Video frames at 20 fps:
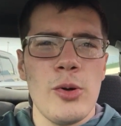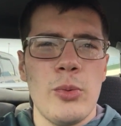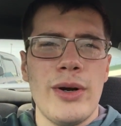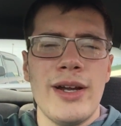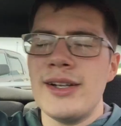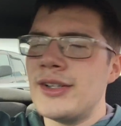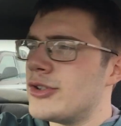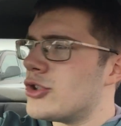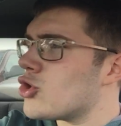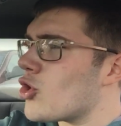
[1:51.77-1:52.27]

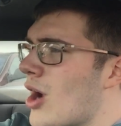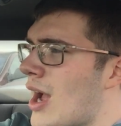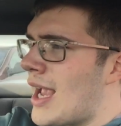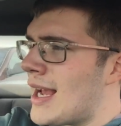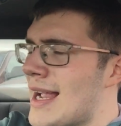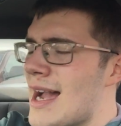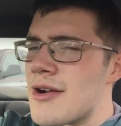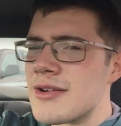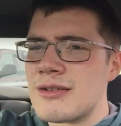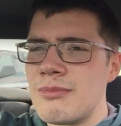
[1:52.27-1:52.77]
when
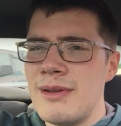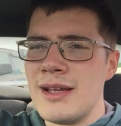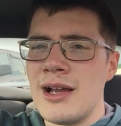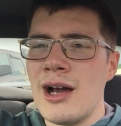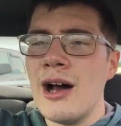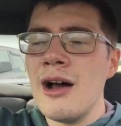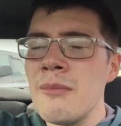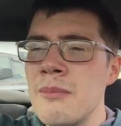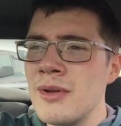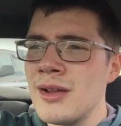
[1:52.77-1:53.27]
trying out to
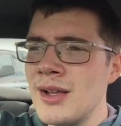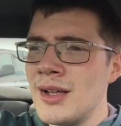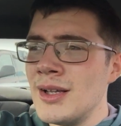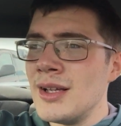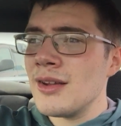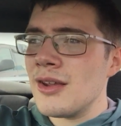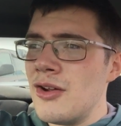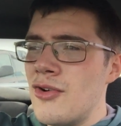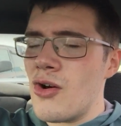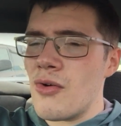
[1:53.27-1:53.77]
become,
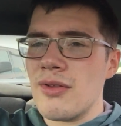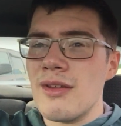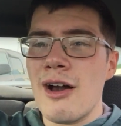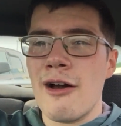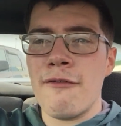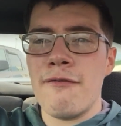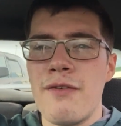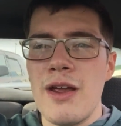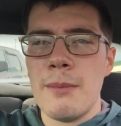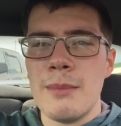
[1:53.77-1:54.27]
you know,
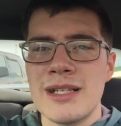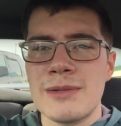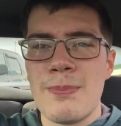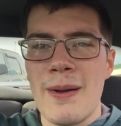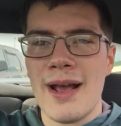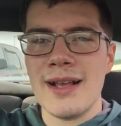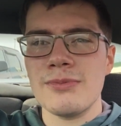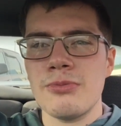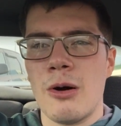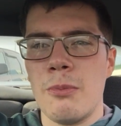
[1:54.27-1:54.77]
a famous
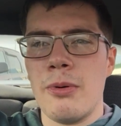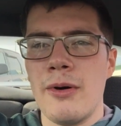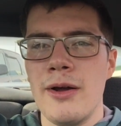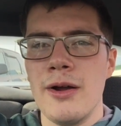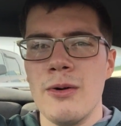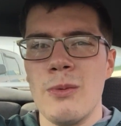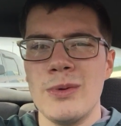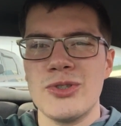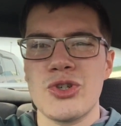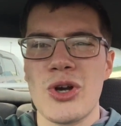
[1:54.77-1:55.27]
basketball
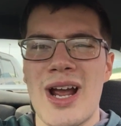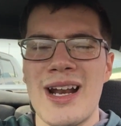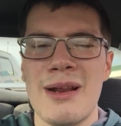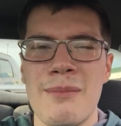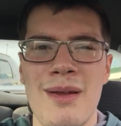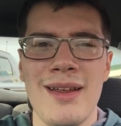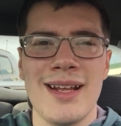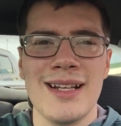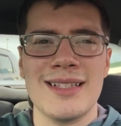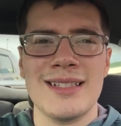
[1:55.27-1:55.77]
player, trying
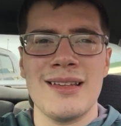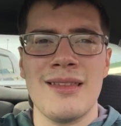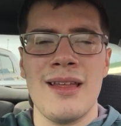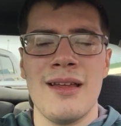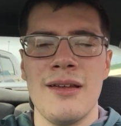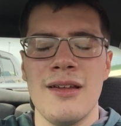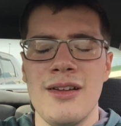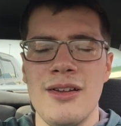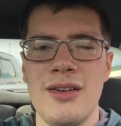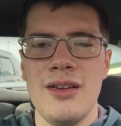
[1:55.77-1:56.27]
to make it to
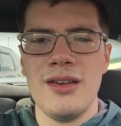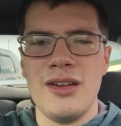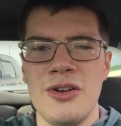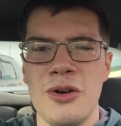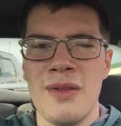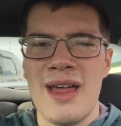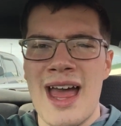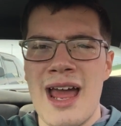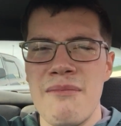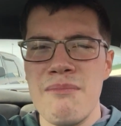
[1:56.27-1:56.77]
the,
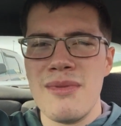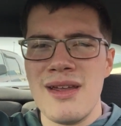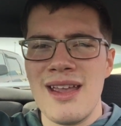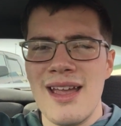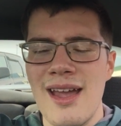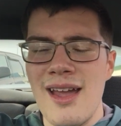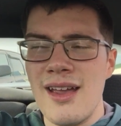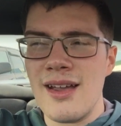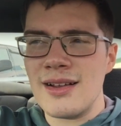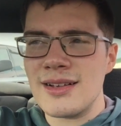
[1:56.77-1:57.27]
you know, the
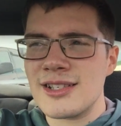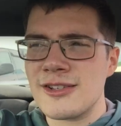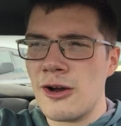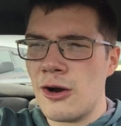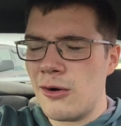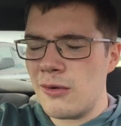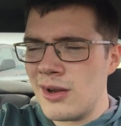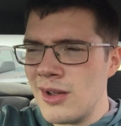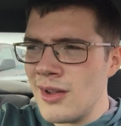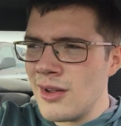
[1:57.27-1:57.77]
NBA.
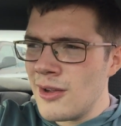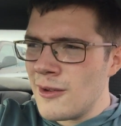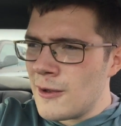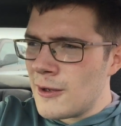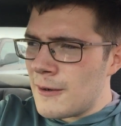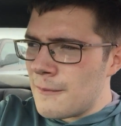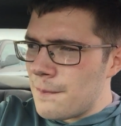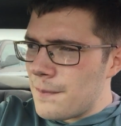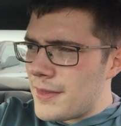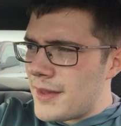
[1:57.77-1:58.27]
So,
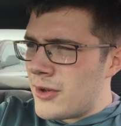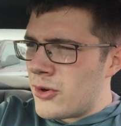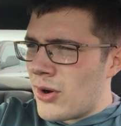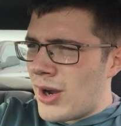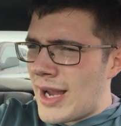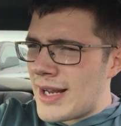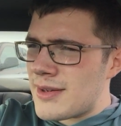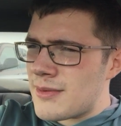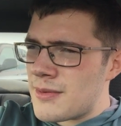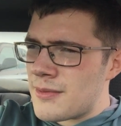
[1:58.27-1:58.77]
you
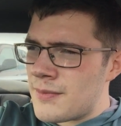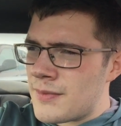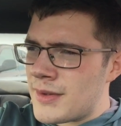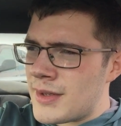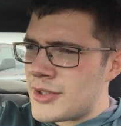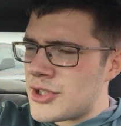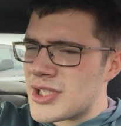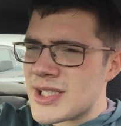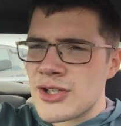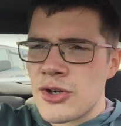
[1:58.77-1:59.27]
know,
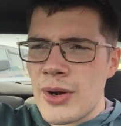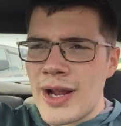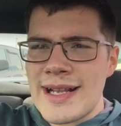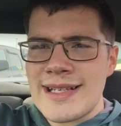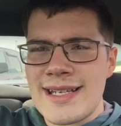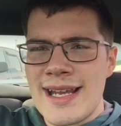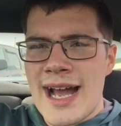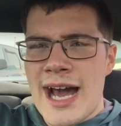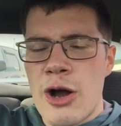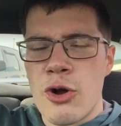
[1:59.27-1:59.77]
it's just
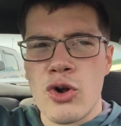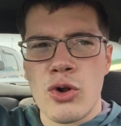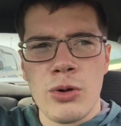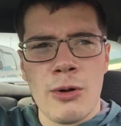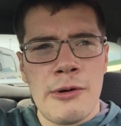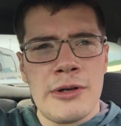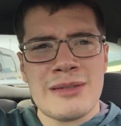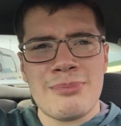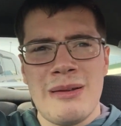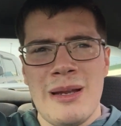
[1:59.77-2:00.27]
crazy how
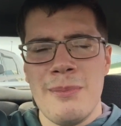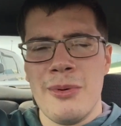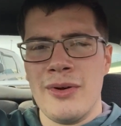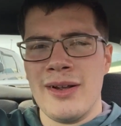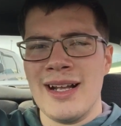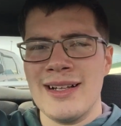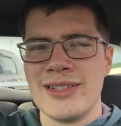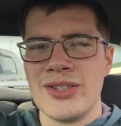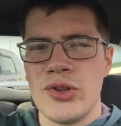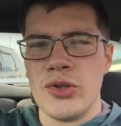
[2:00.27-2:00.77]
close people
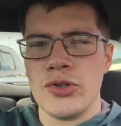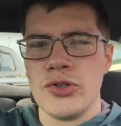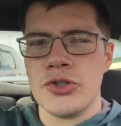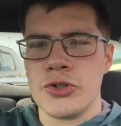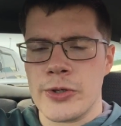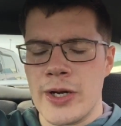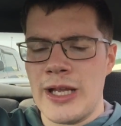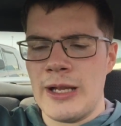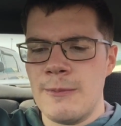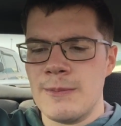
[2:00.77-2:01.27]
get to their
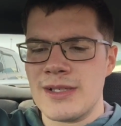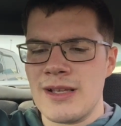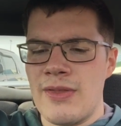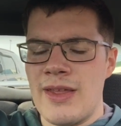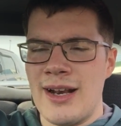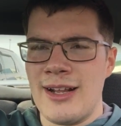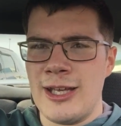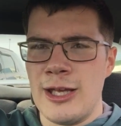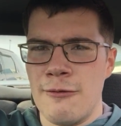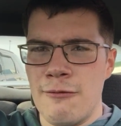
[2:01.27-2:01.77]
dreams
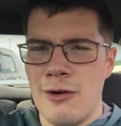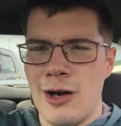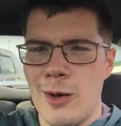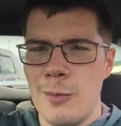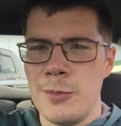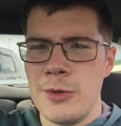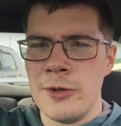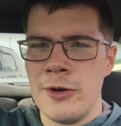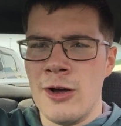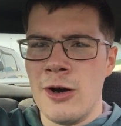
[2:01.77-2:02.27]
and then give
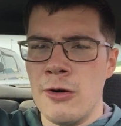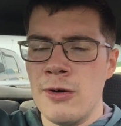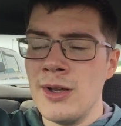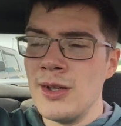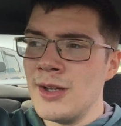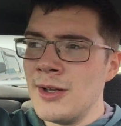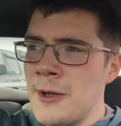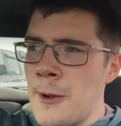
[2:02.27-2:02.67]
up, you know,